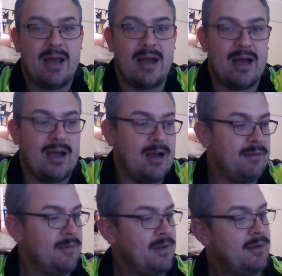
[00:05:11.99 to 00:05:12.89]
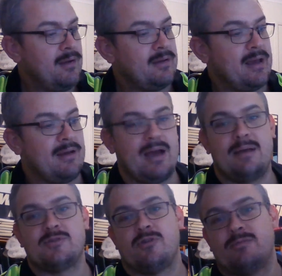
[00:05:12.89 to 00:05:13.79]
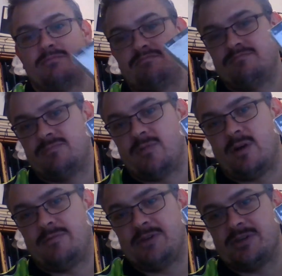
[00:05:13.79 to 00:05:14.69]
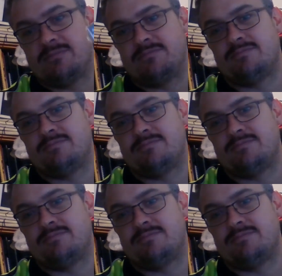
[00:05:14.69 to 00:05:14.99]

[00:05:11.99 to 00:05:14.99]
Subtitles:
Yeah, Armstrong fine fissured.